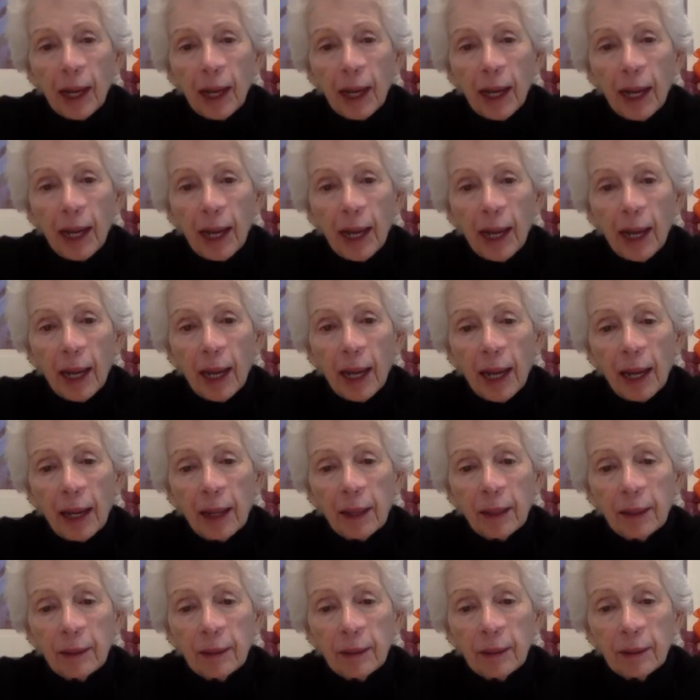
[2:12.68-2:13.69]

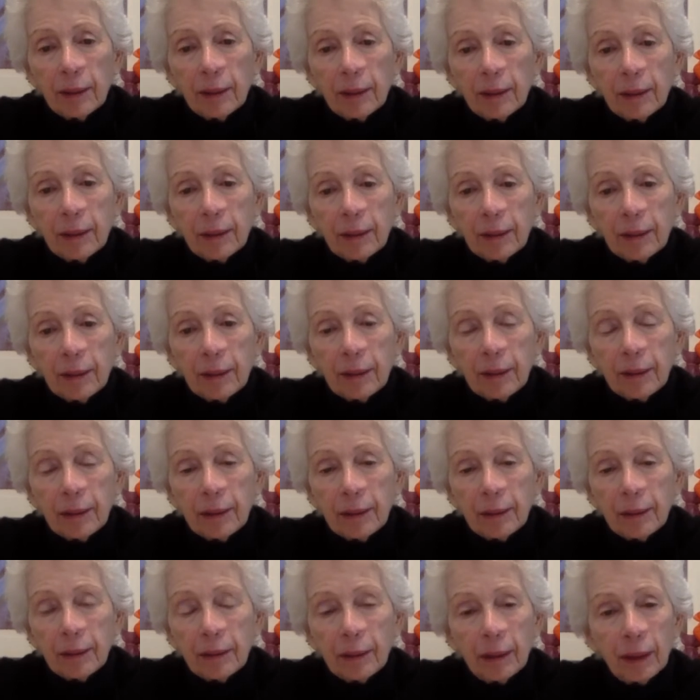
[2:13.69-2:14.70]
and
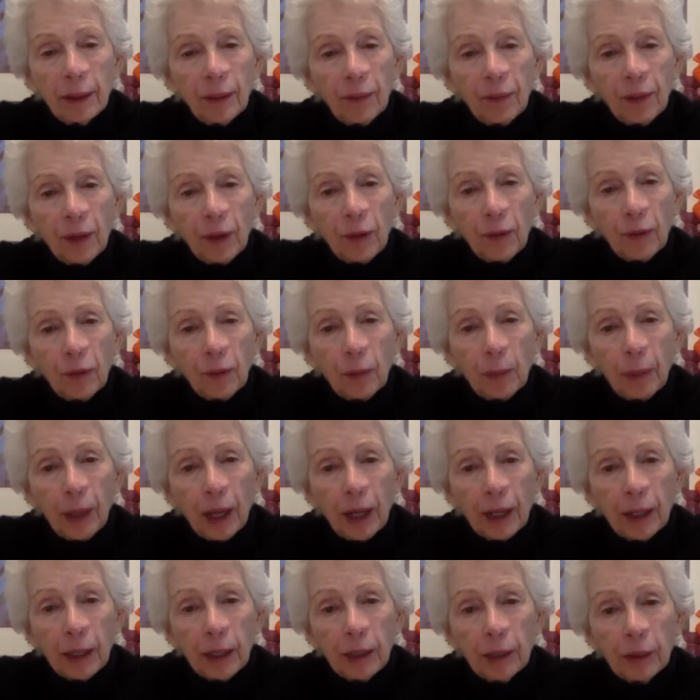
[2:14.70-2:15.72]
lived there for about a
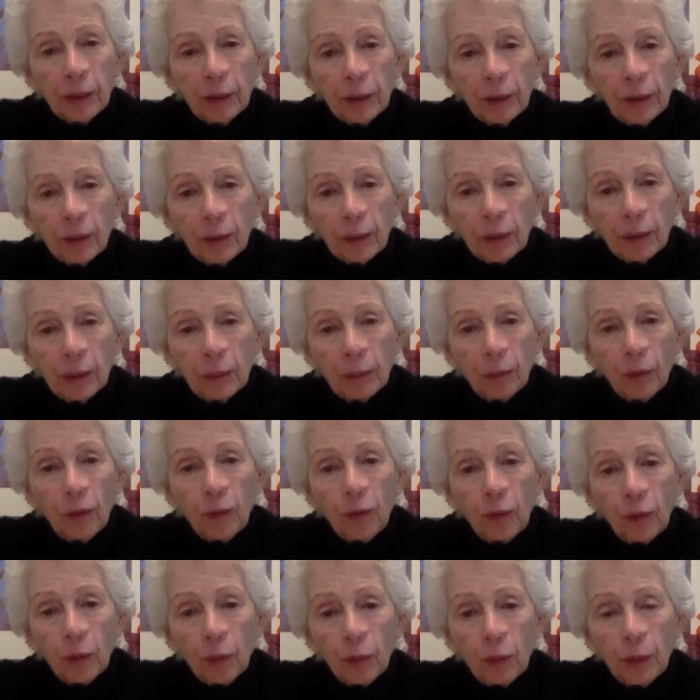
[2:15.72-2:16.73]
year
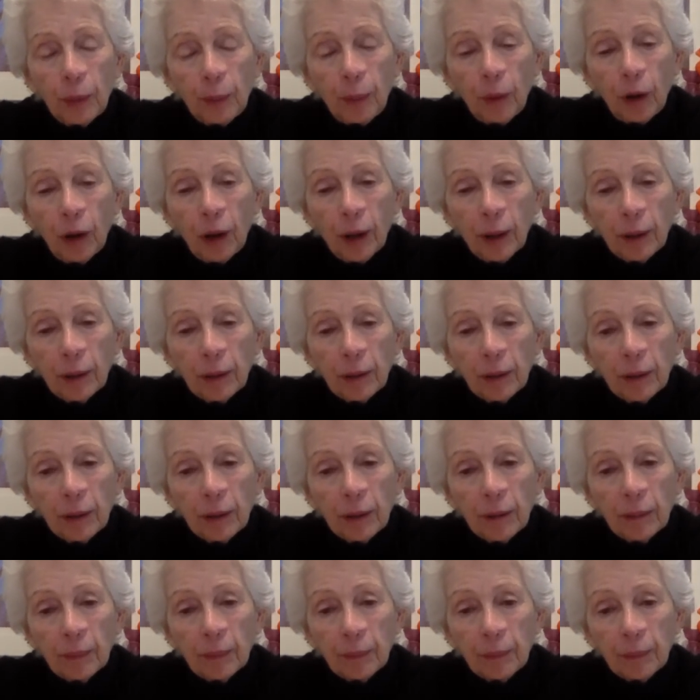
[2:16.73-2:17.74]
before we bought
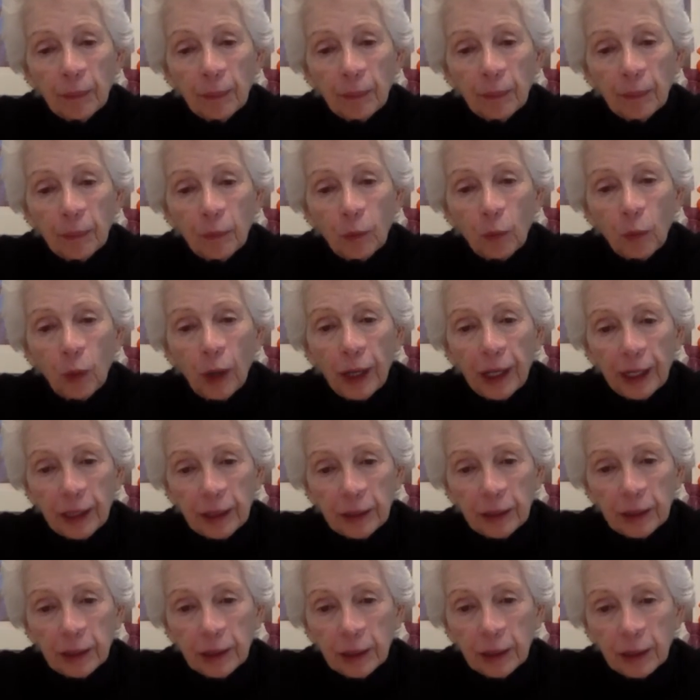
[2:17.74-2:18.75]
ways.